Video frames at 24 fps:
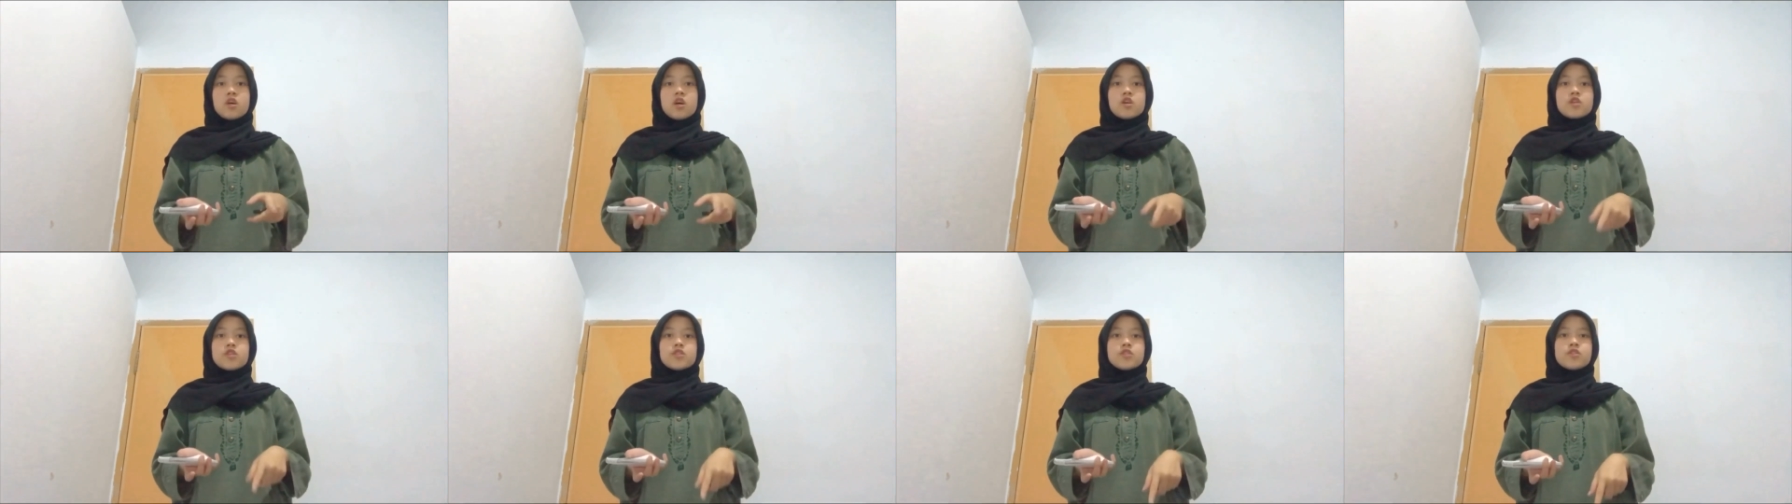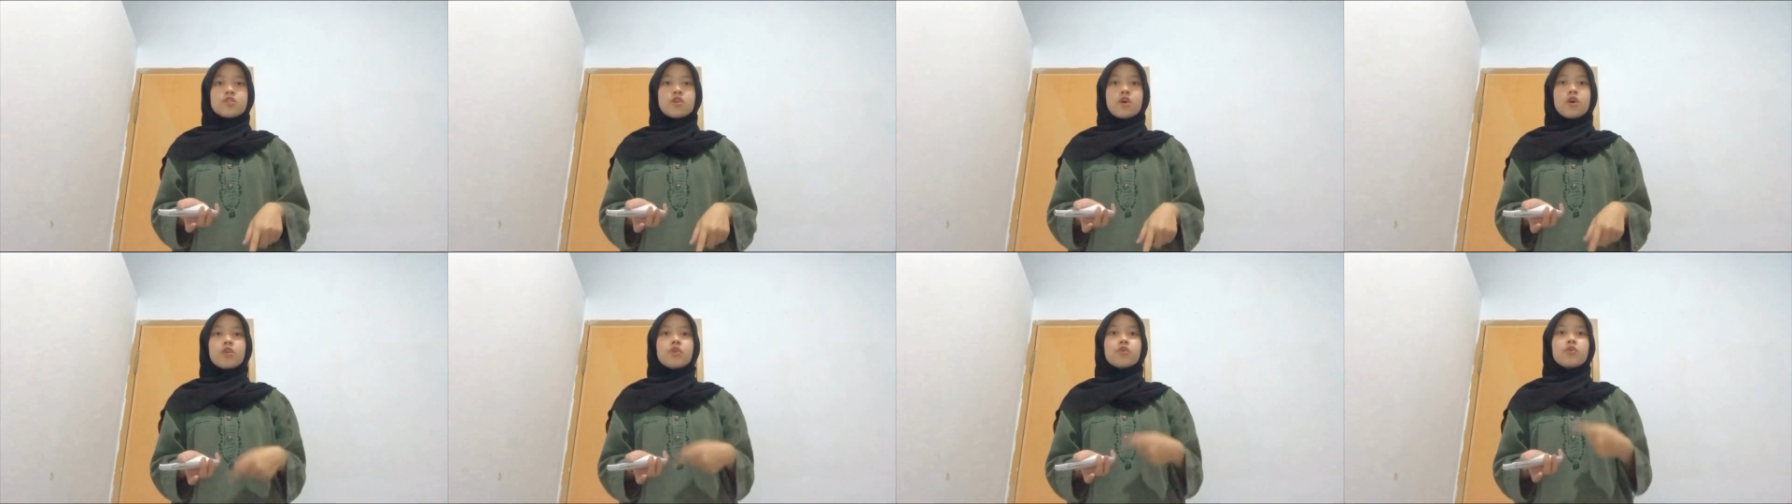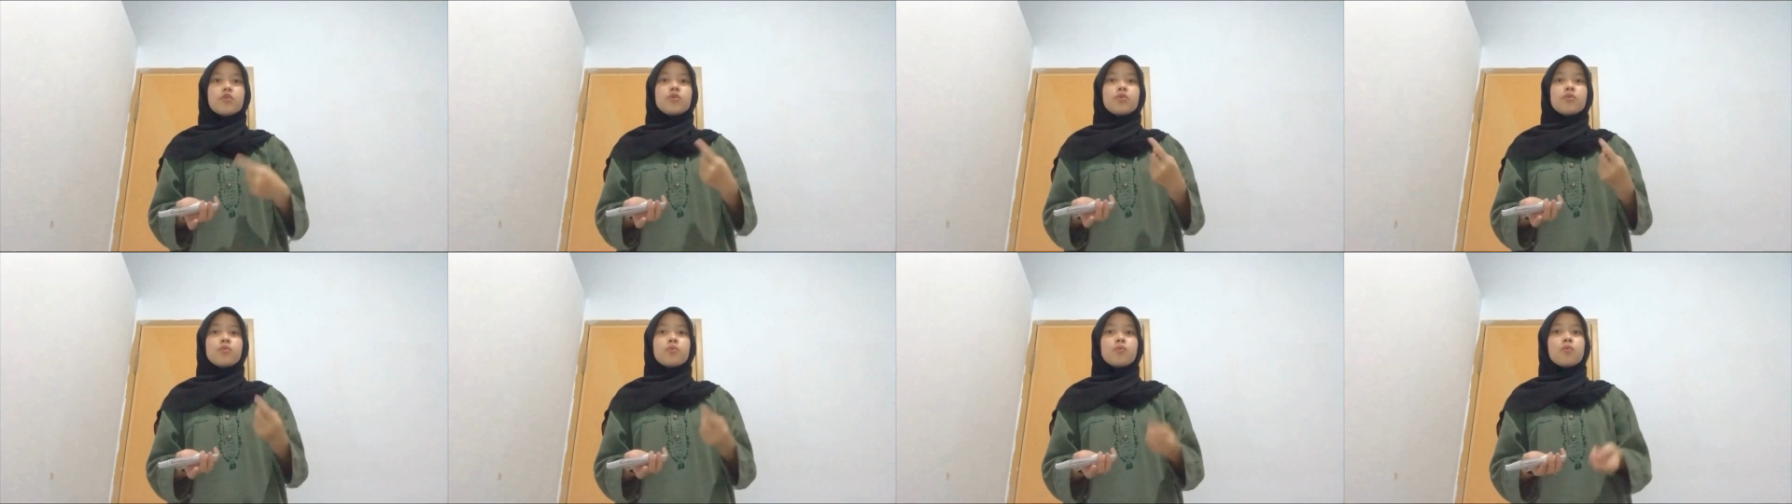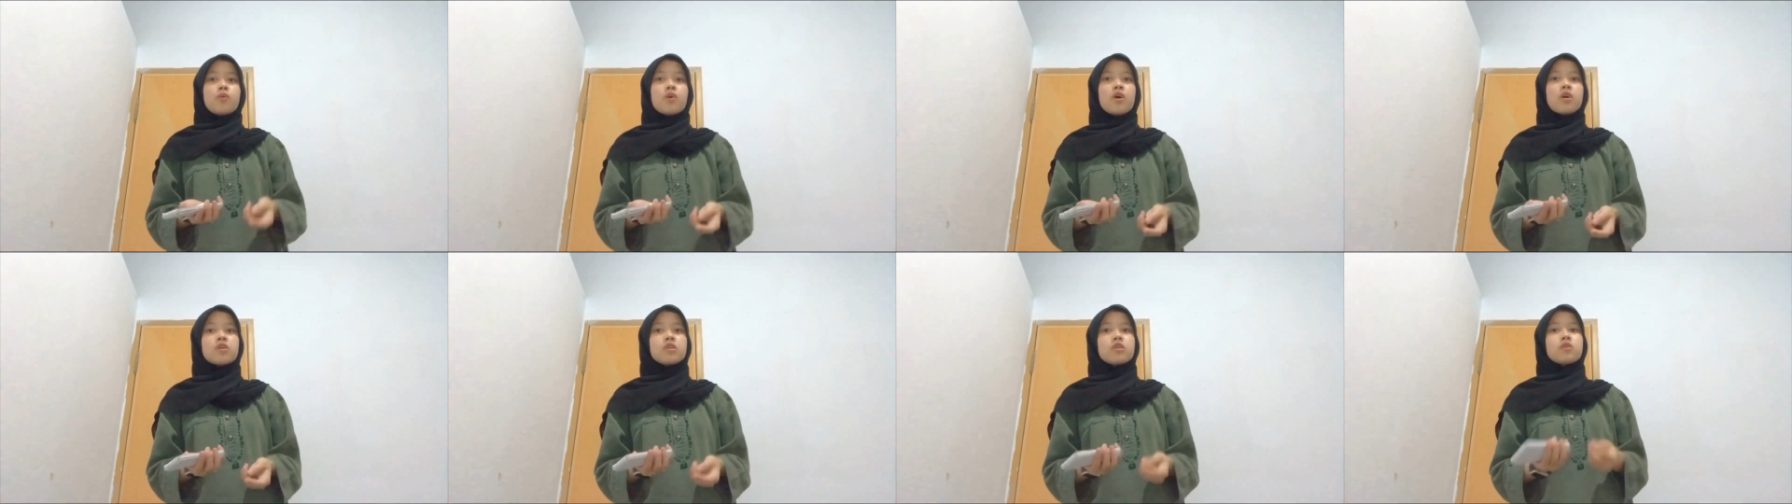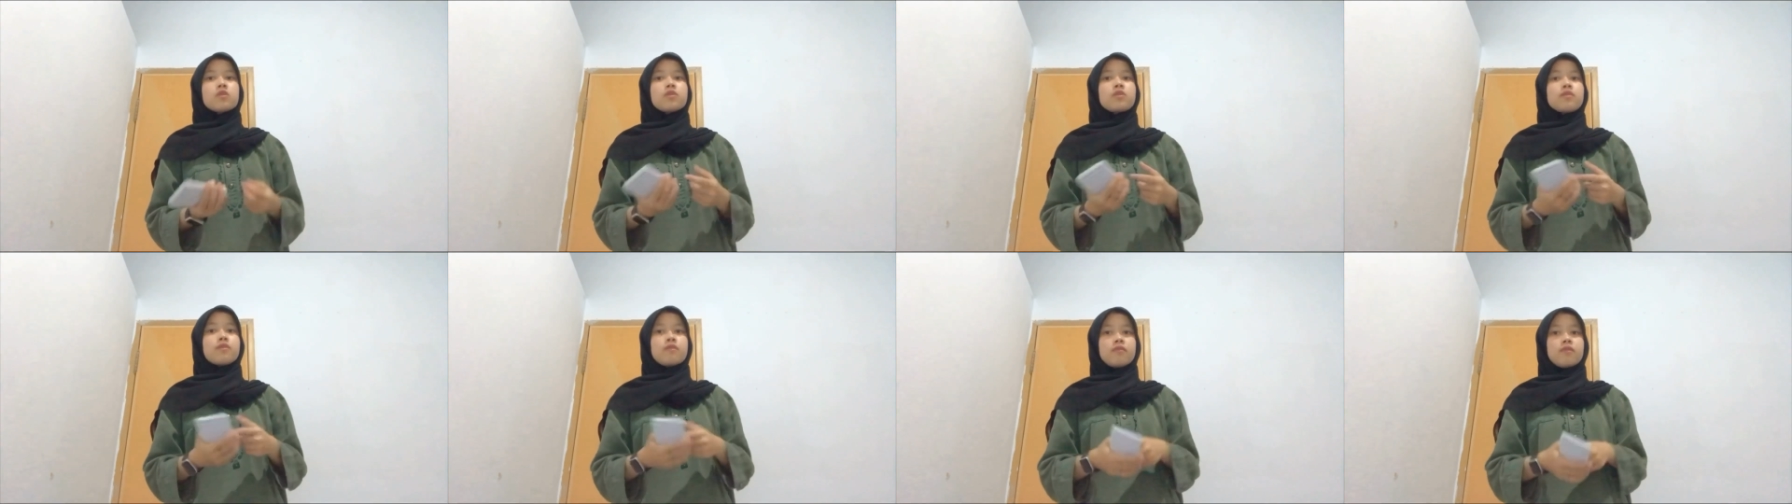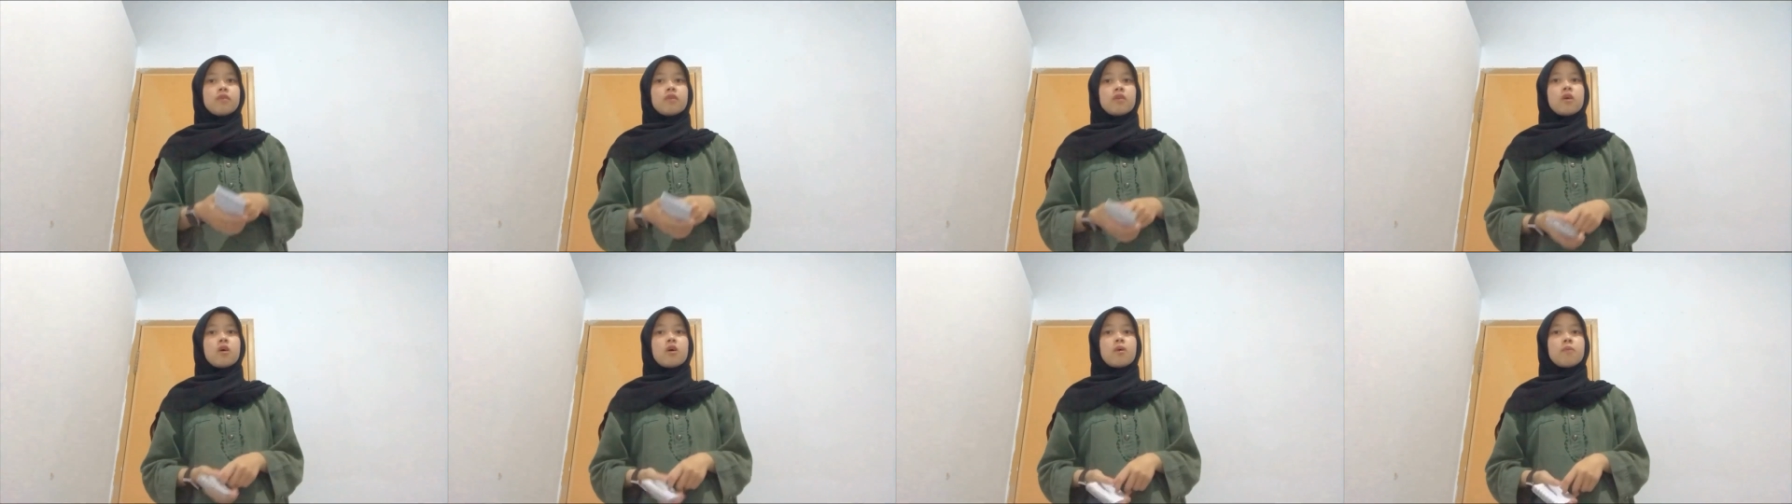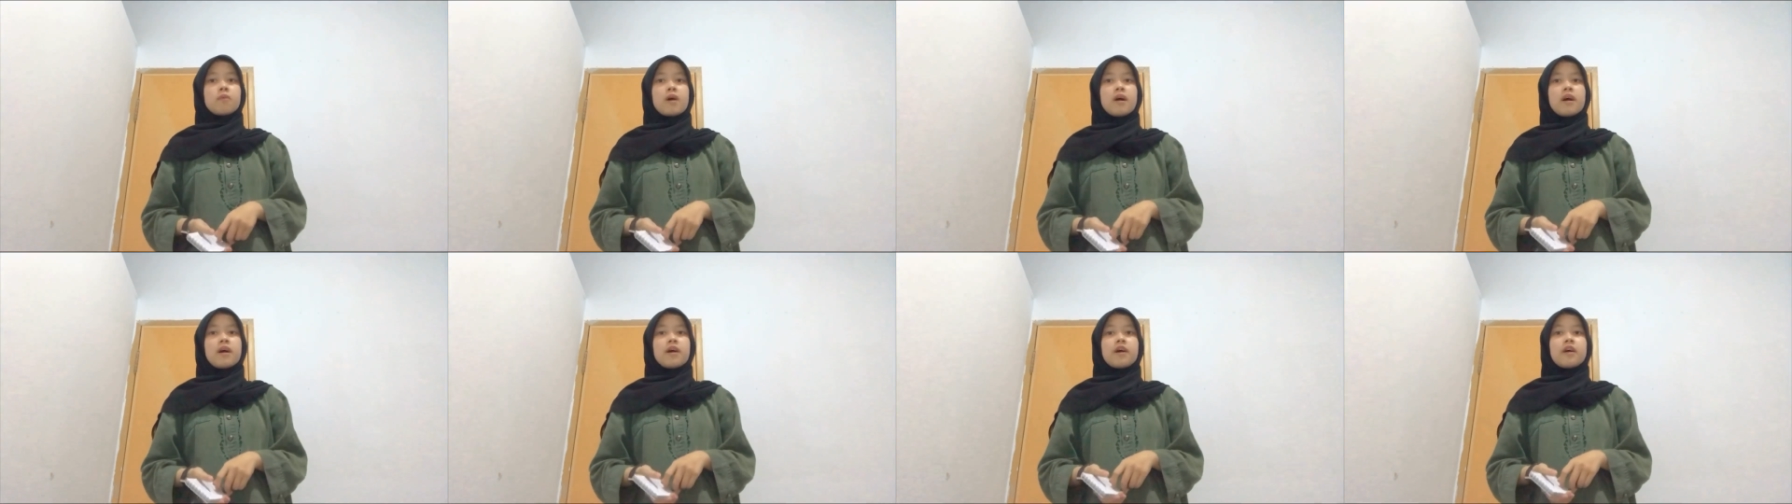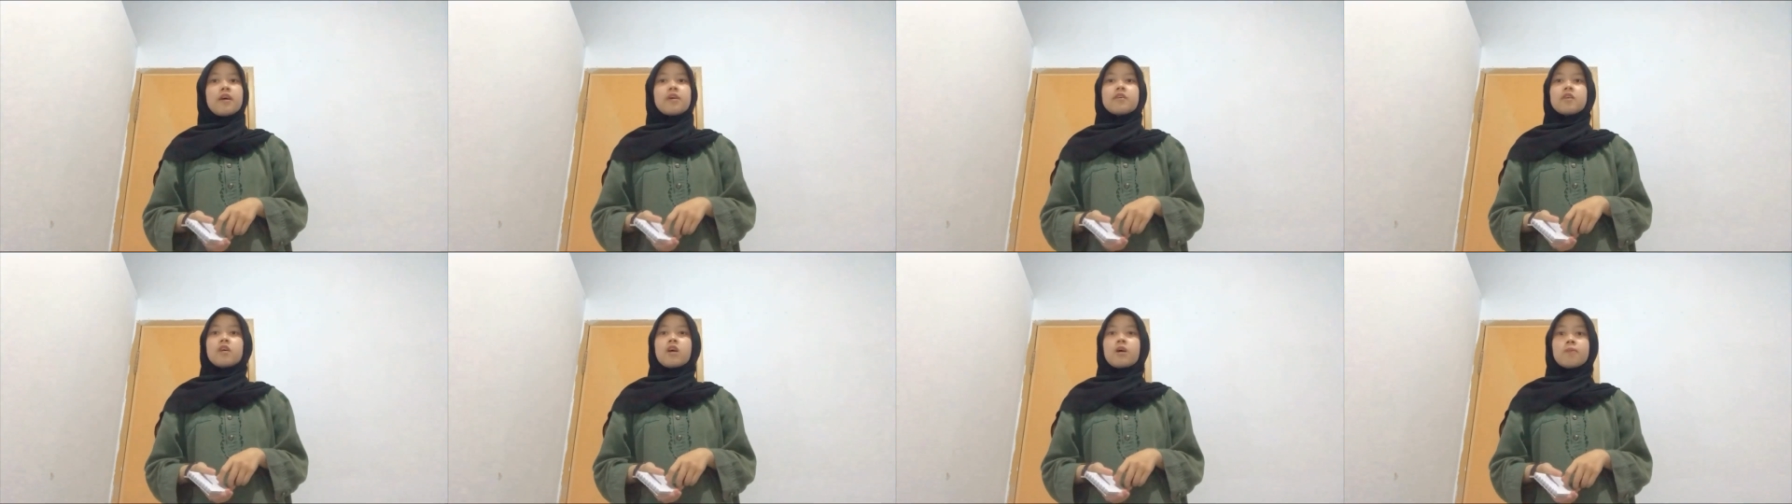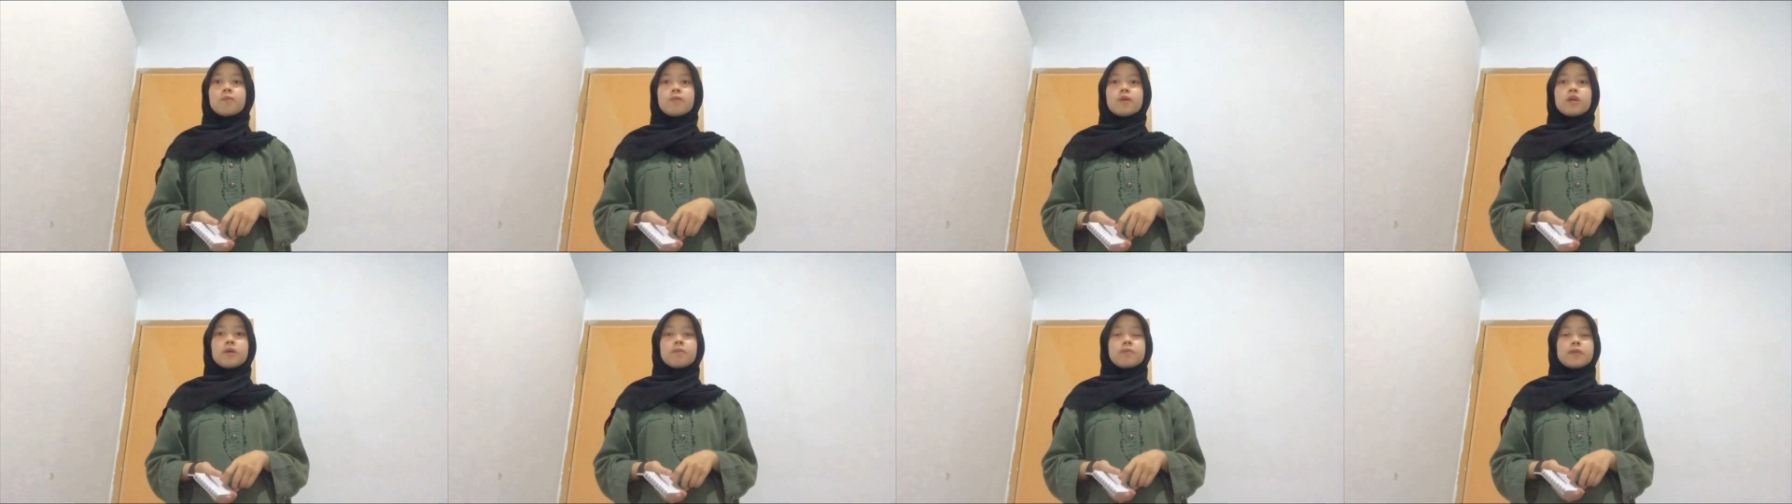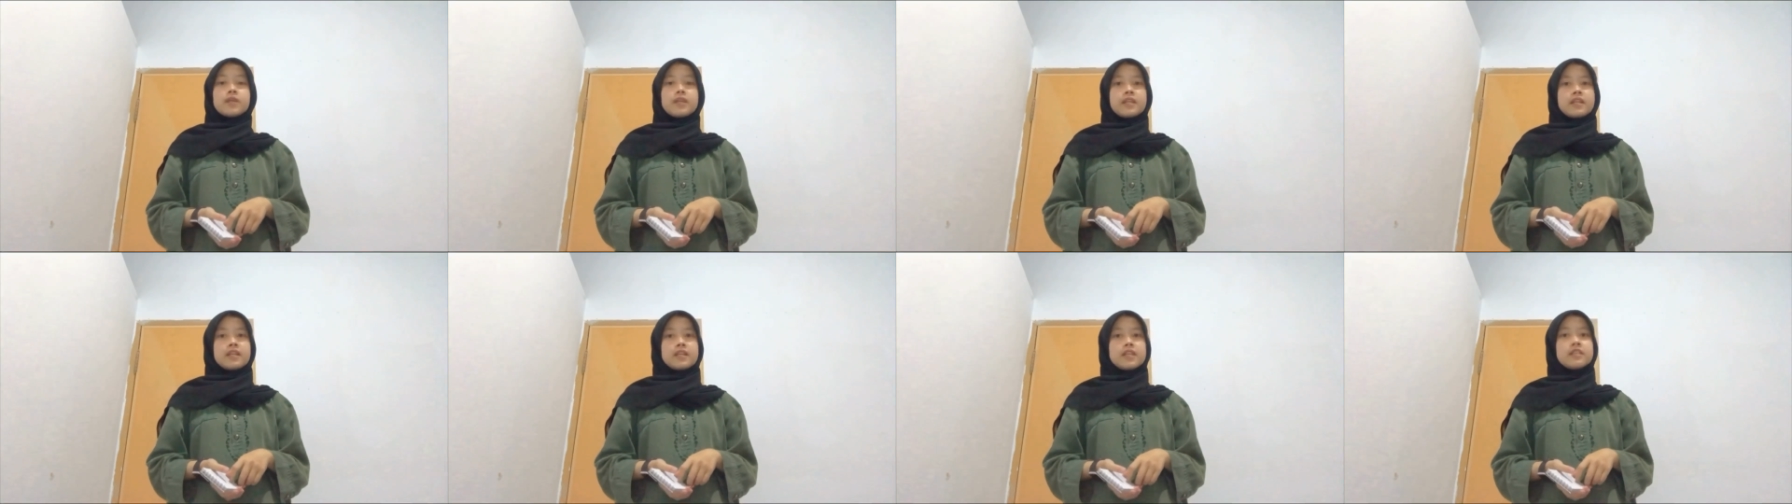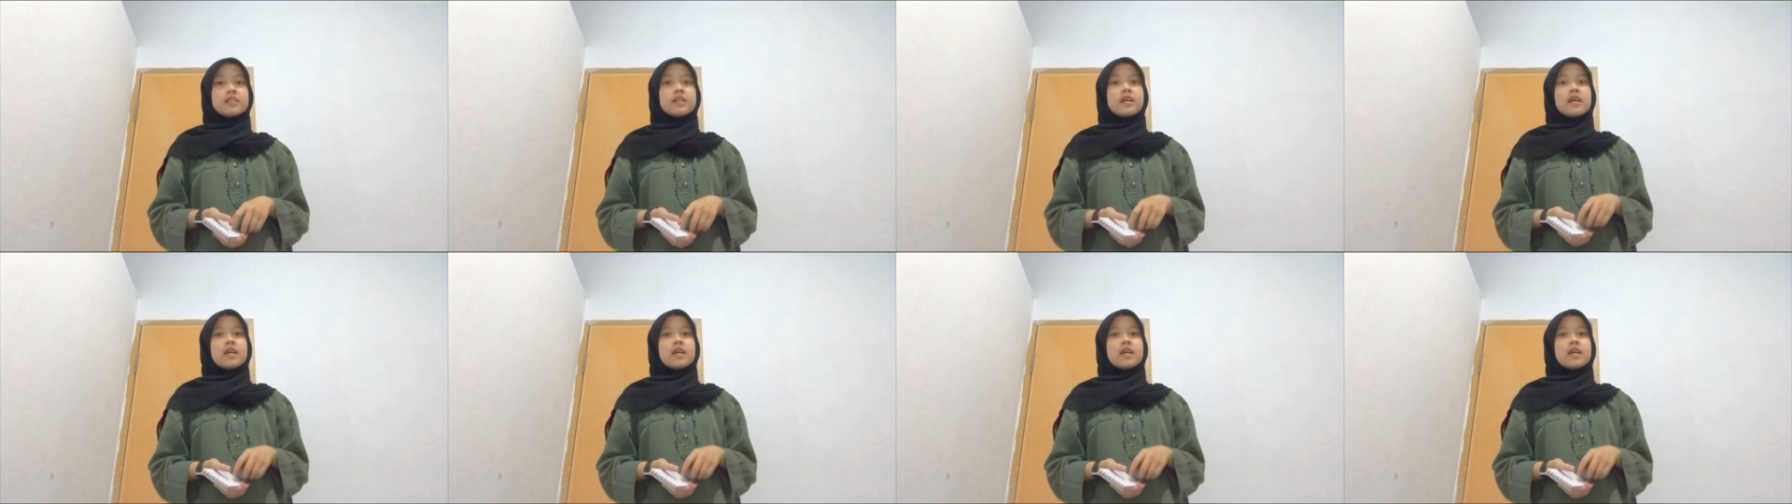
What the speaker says: so do you want to develop an appropriate,